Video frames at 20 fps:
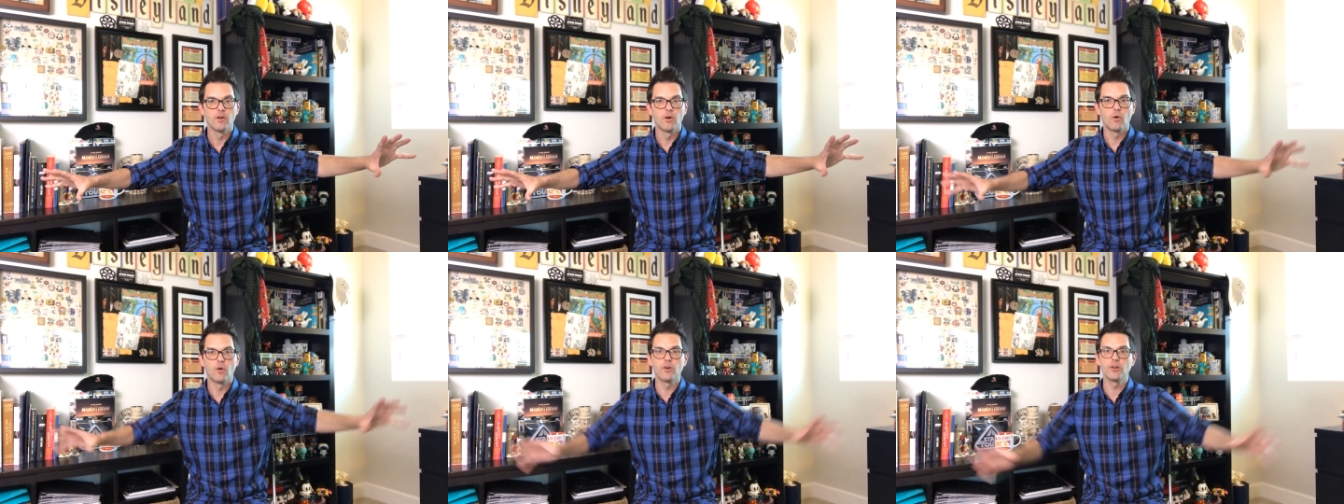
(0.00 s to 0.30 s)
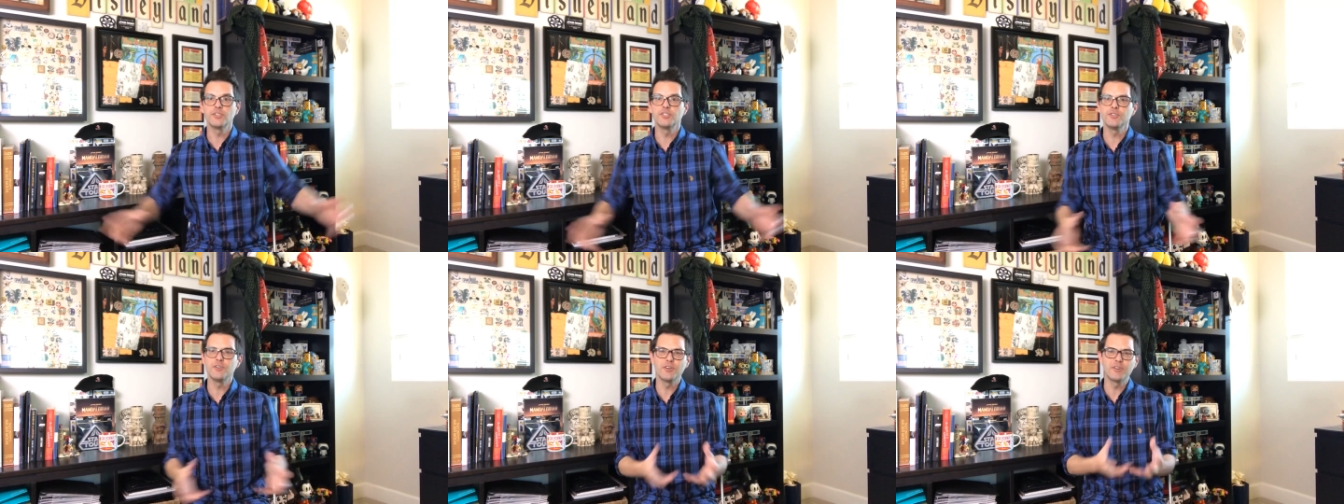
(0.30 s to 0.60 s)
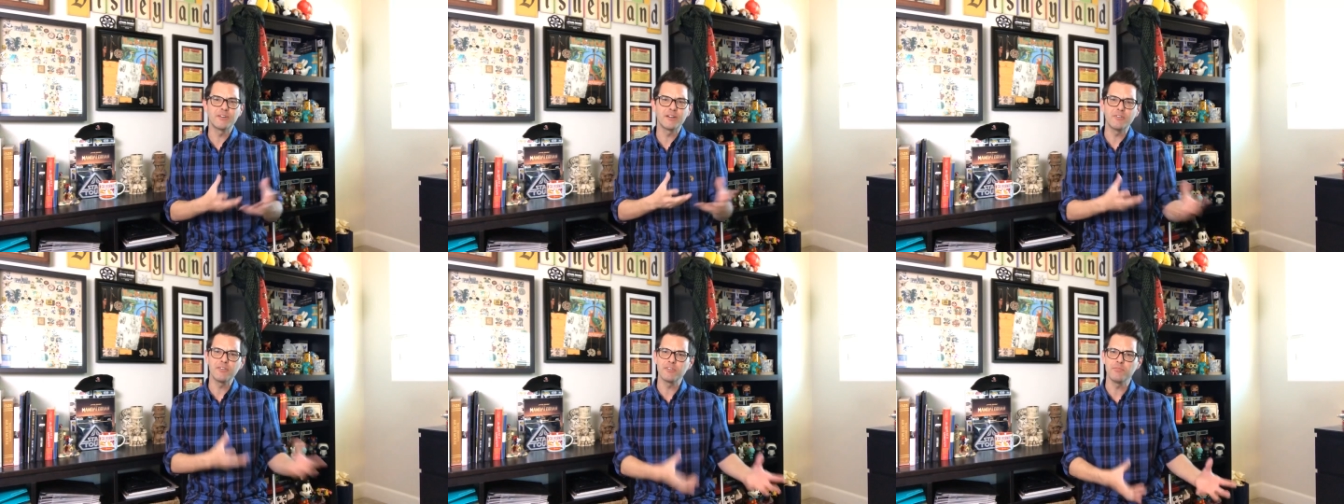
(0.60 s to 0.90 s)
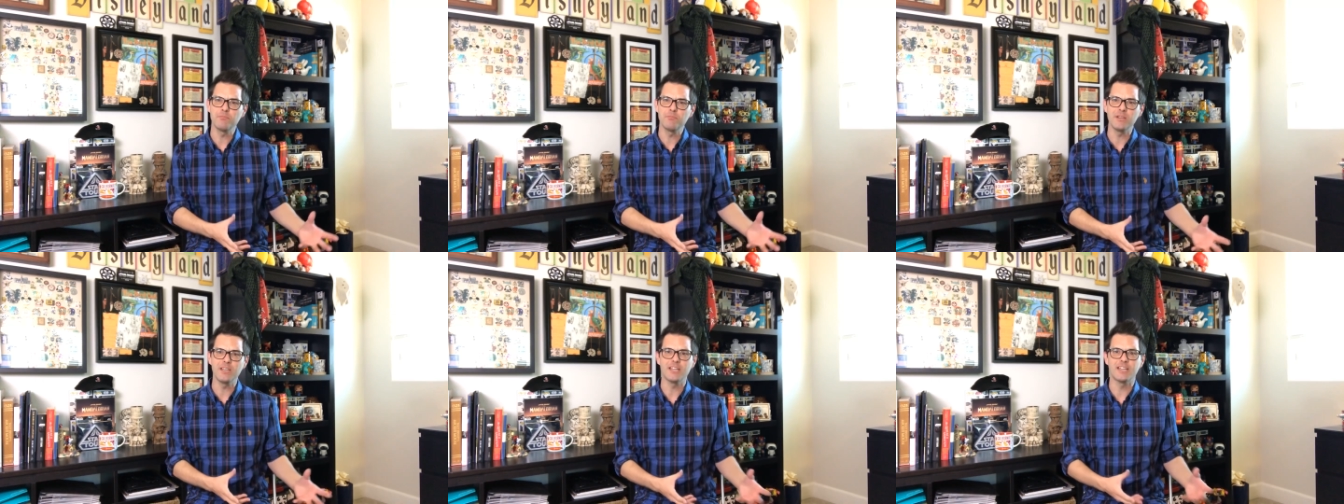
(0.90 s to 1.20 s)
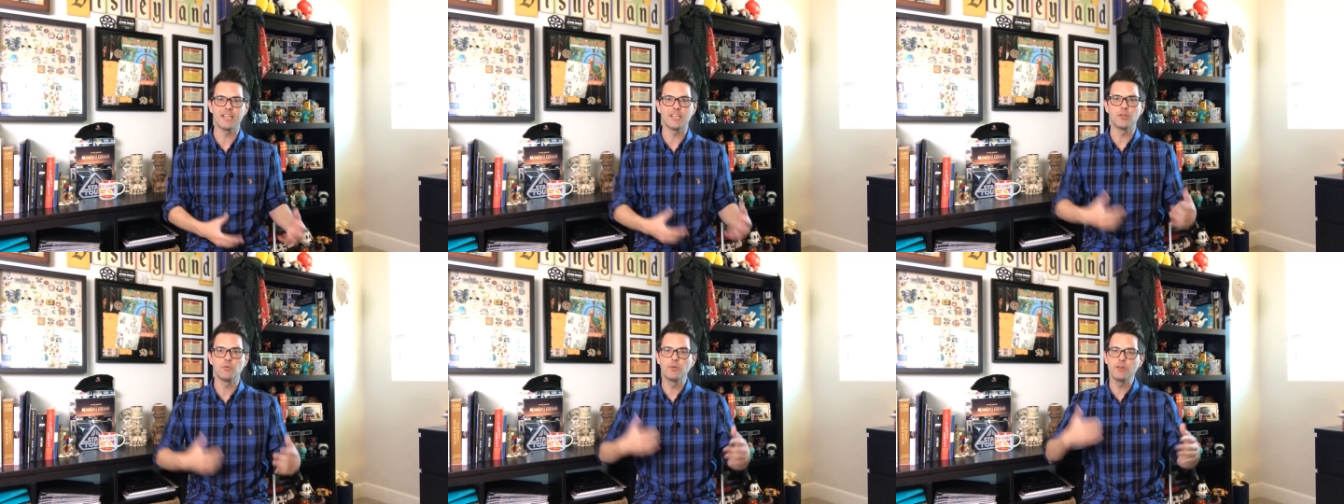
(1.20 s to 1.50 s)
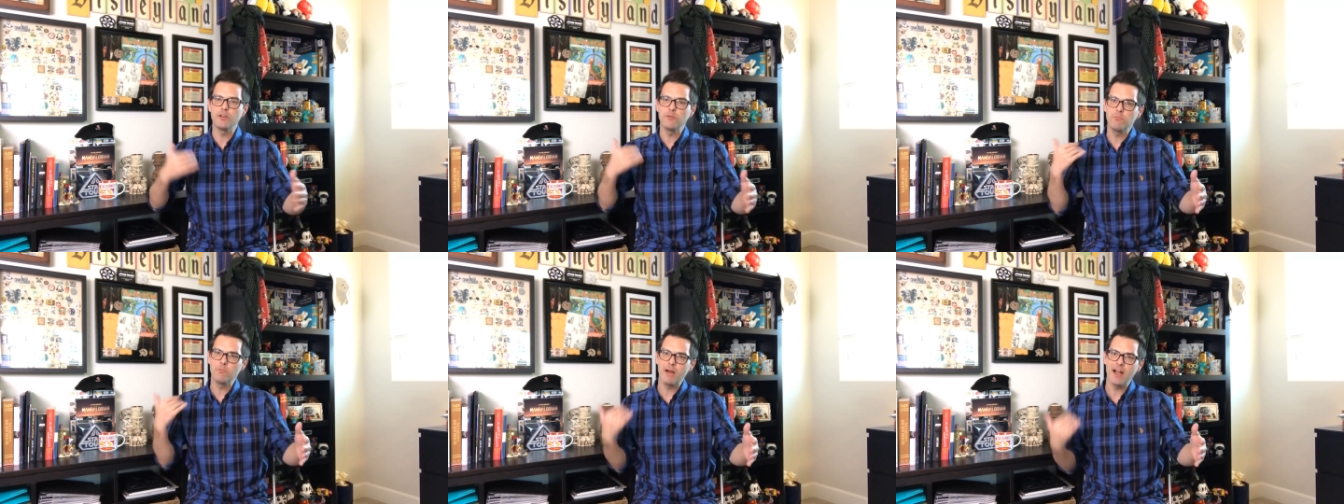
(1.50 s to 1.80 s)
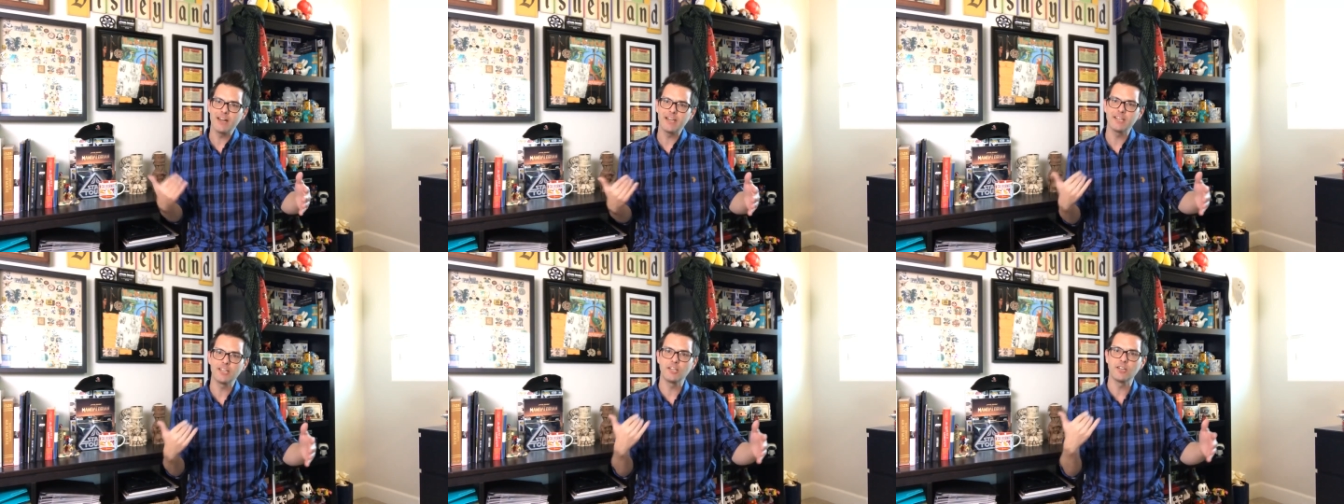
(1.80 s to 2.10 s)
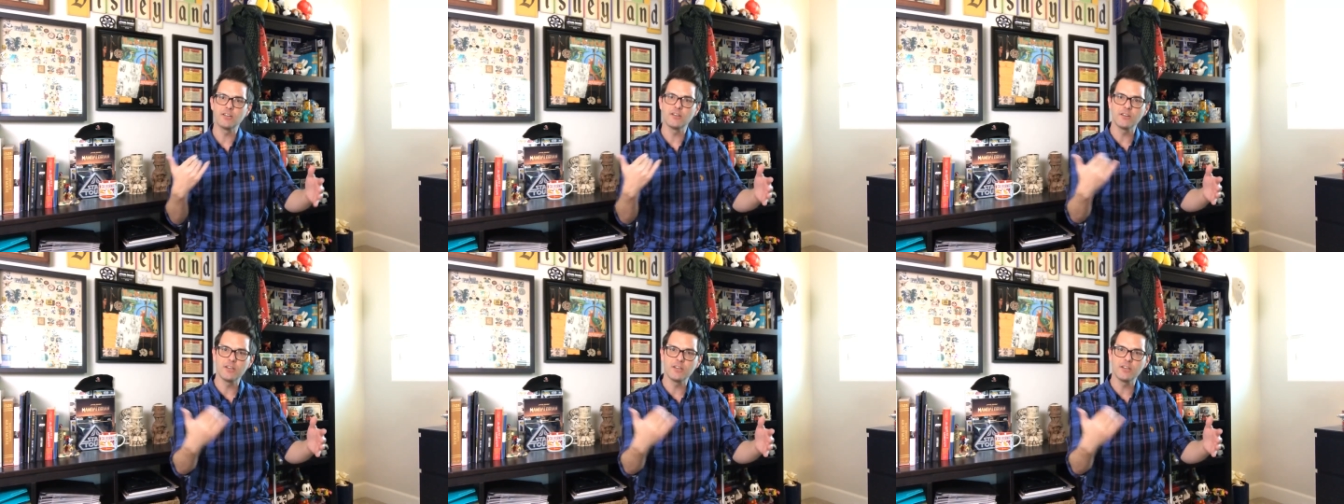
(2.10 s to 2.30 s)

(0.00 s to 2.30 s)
or do you agree with me that you wouldn't mind, it,